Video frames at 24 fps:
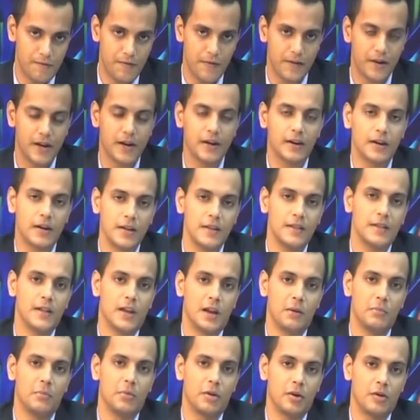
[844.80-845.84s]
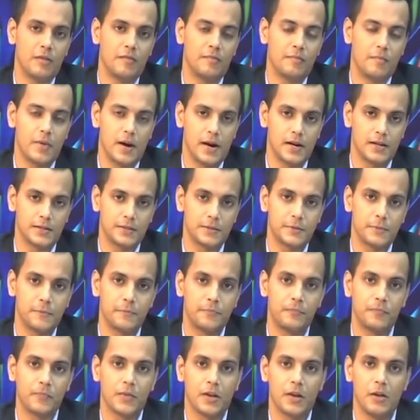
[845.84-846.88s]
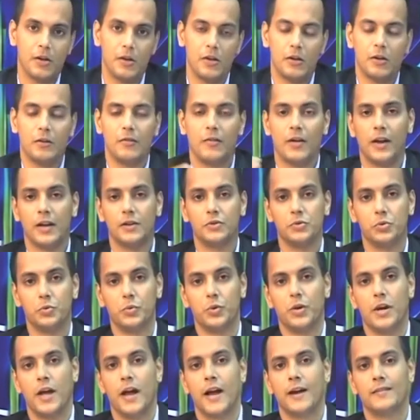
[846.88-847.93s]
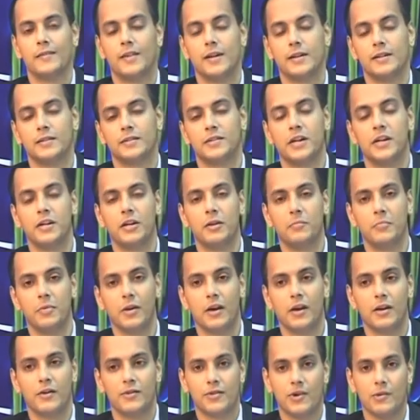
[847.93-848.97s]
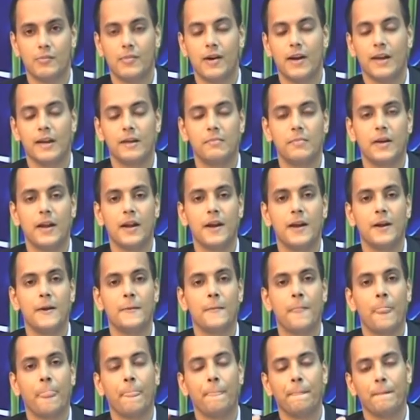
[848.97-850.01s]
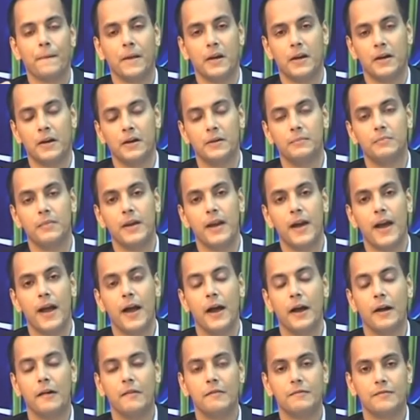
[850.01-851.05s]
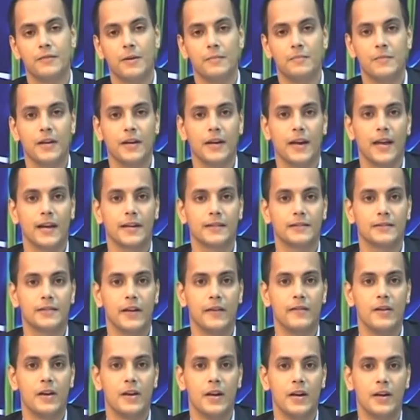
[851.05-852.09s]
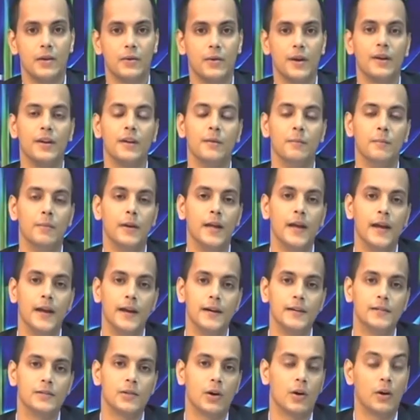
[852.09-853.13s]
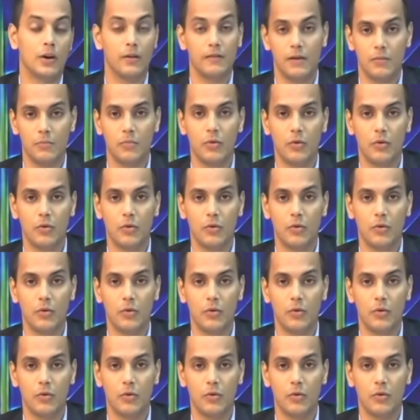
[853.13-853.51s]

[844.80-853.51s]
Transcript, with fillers: to the stagnation um, temperature rise taking place in a compressor as a result of the work done um, on the flow.